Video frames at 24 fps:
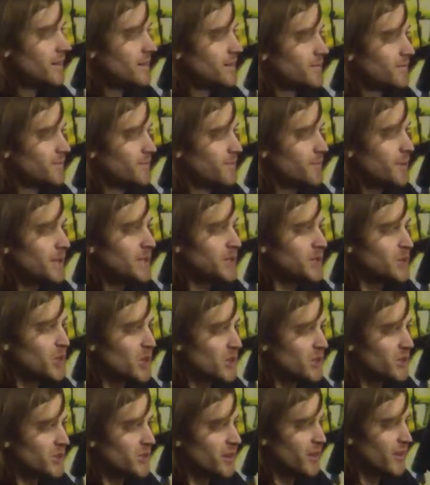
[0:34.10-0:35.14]
Yeah, Peace and
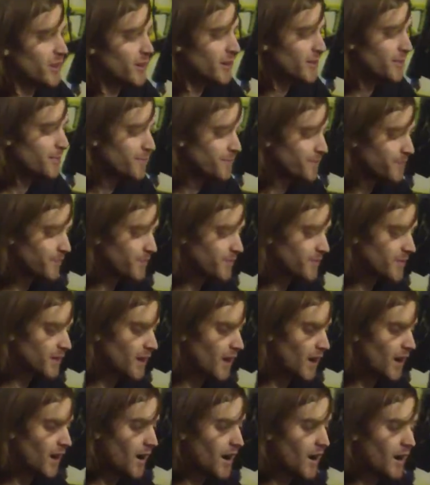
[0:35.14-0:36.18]
Justice Theater.
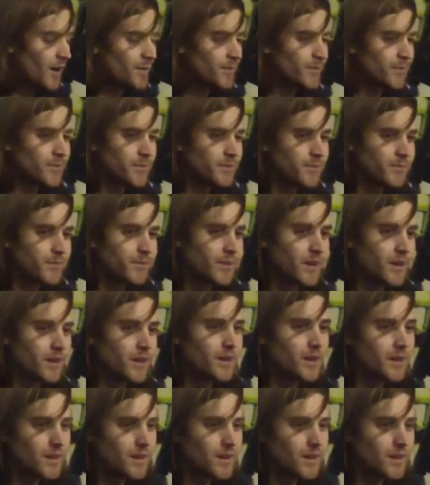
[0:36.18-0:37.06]
Um, we can go watch